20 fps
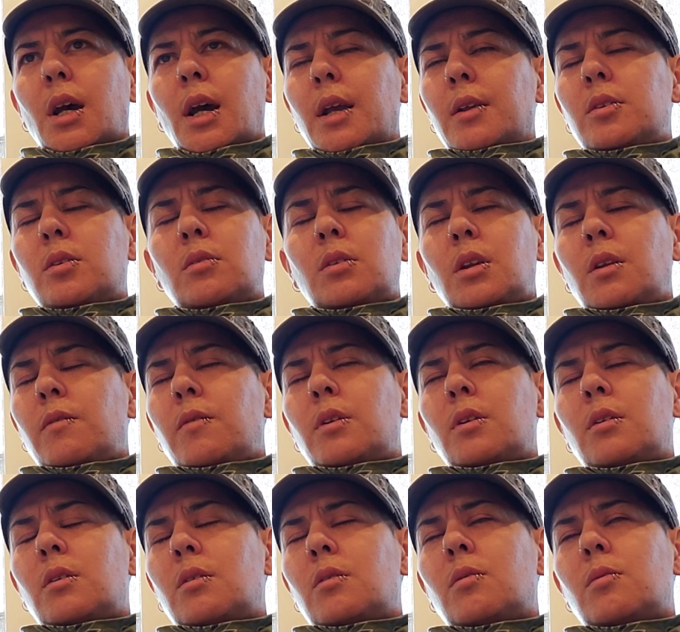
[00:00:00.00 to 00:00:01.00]
I don't
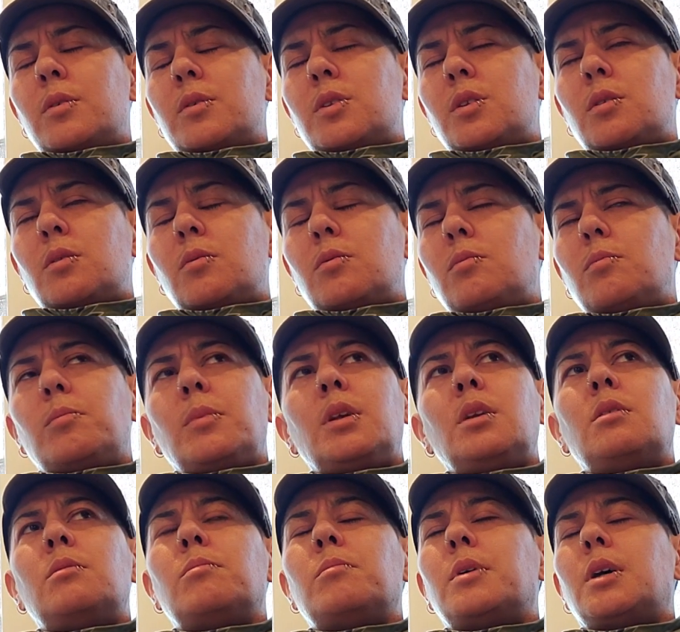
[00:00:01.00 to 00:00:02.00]
even know what you
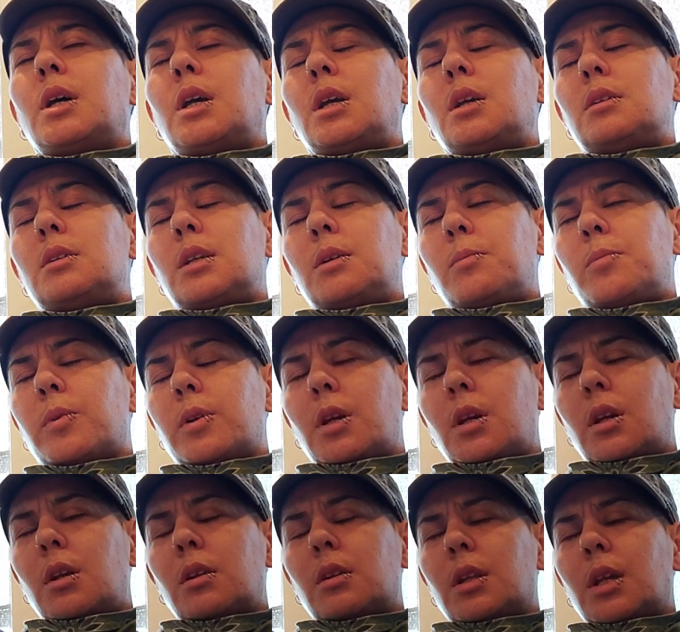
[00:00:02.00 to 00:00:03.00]
mean by
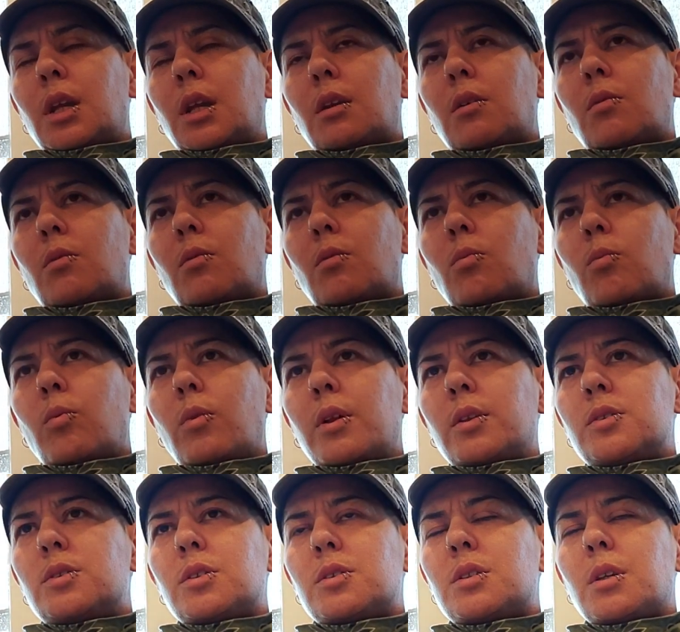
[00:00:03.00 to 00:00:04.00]
temporary. Like,
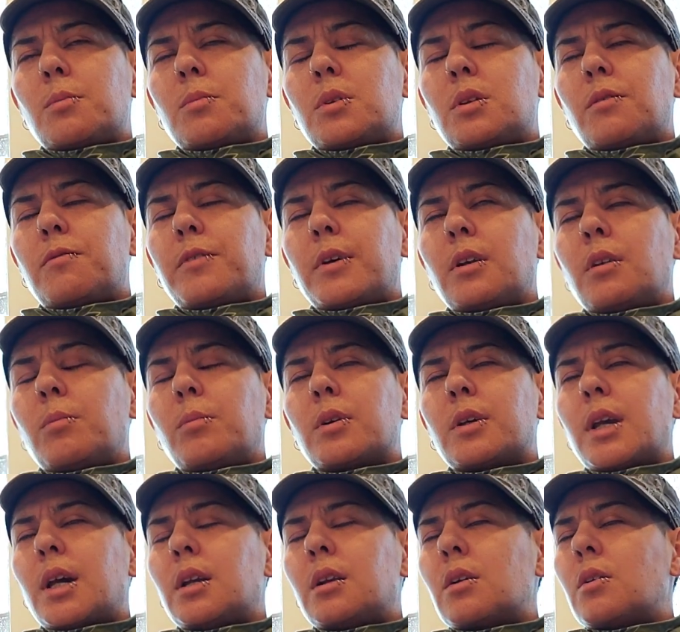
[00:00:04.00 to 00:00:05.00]
is there some definable
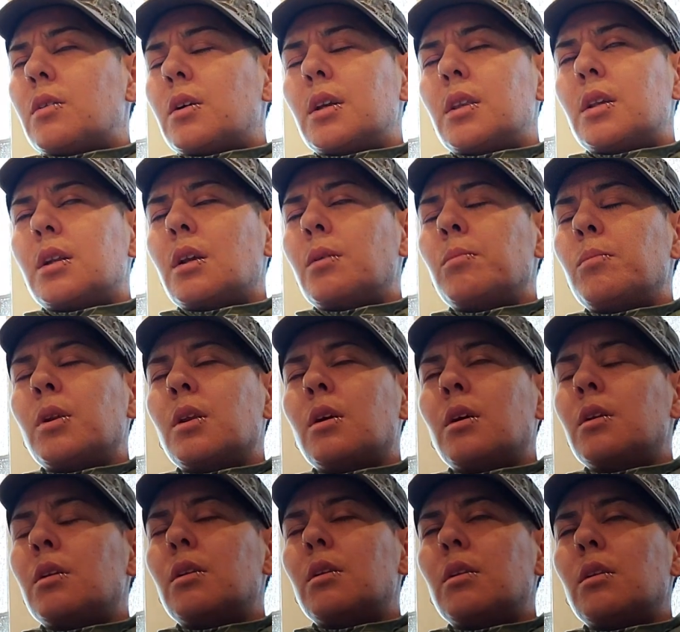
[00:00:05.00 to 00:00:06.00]
category that I'm
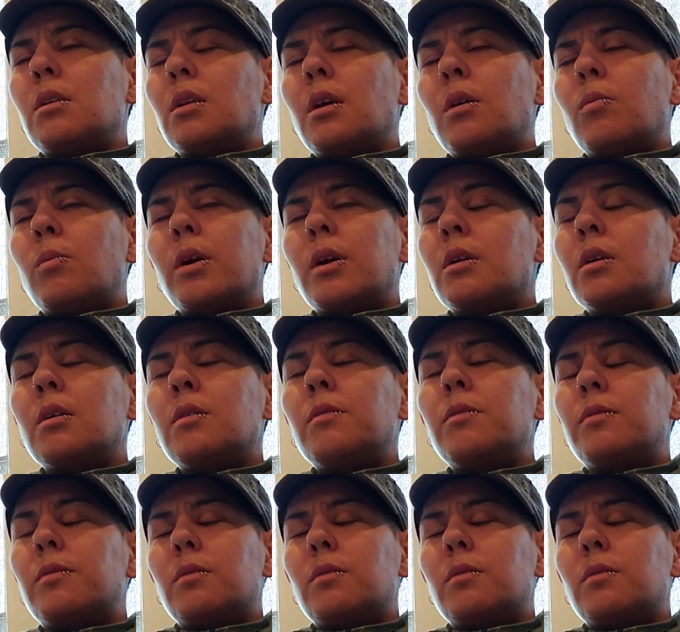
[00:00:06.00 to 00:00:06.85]
not aware of?